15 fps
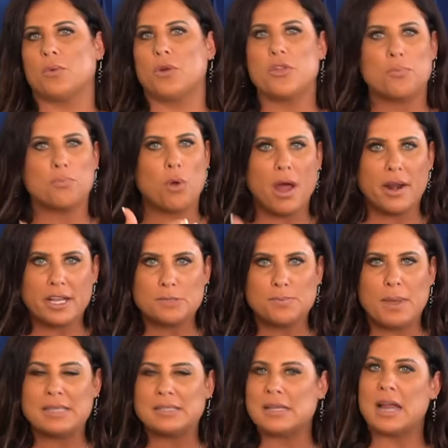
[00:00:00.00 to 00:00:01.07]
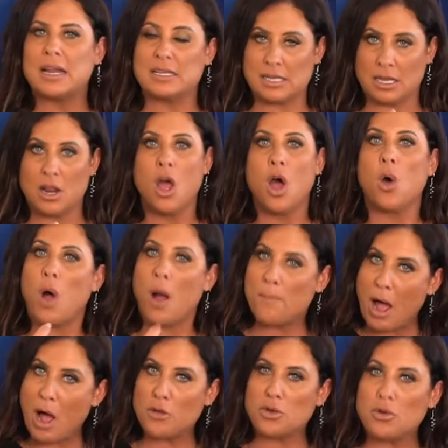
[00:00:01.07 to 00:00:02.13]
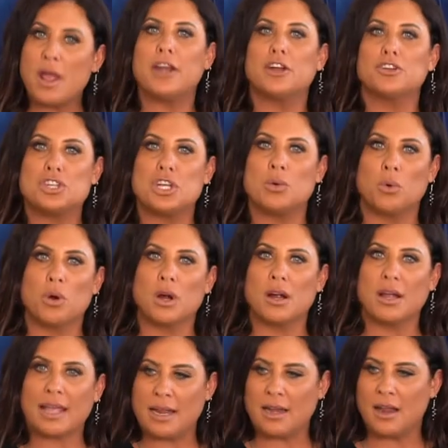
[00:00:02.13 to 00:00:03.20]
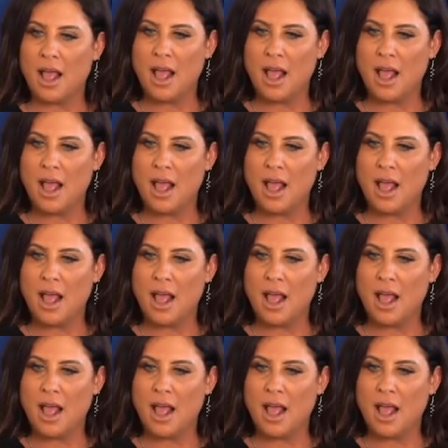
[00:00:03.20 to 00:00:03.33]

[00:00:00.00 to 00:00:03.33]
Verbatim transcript: What are the products based on? Is it about your energy work? And,